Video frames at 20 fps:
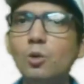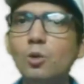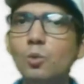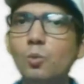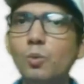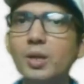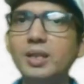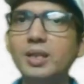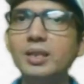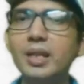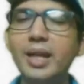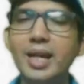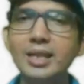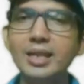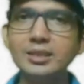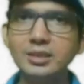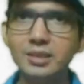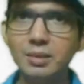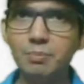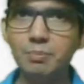with
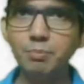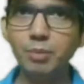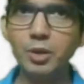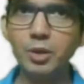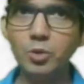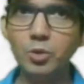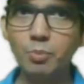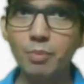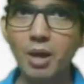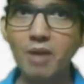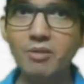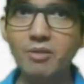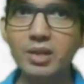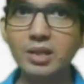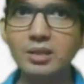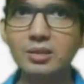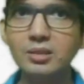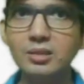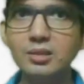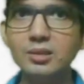a simple
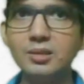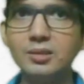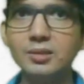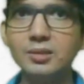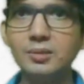numerical.